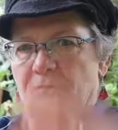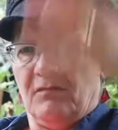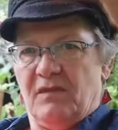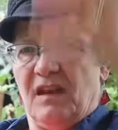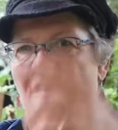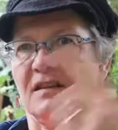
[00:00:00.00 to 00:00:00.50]

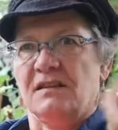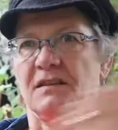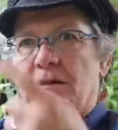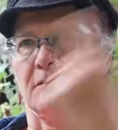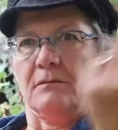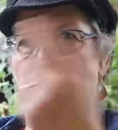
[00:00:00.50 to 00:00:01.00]
things
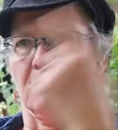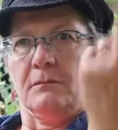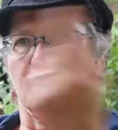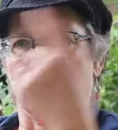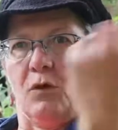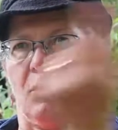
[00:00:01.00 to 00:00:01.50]
that
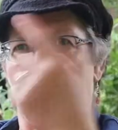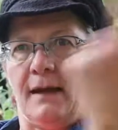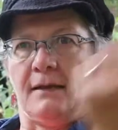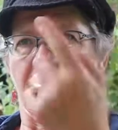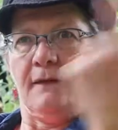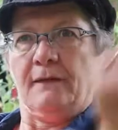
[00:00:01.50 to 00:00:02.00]
go
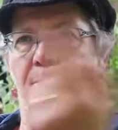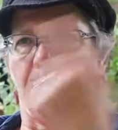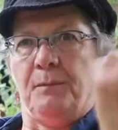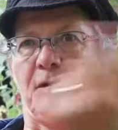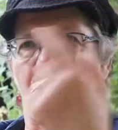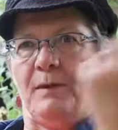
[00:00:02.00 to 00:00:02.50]
like this
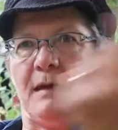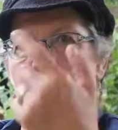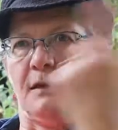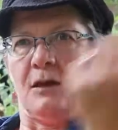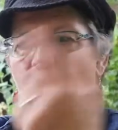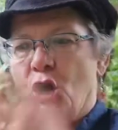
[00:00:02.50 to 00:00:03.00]

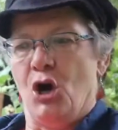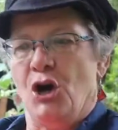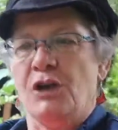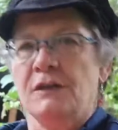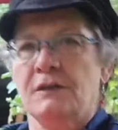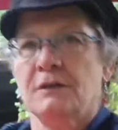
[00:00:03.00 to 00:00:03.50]
between the
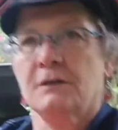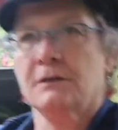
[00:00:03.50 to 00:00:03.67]
cars.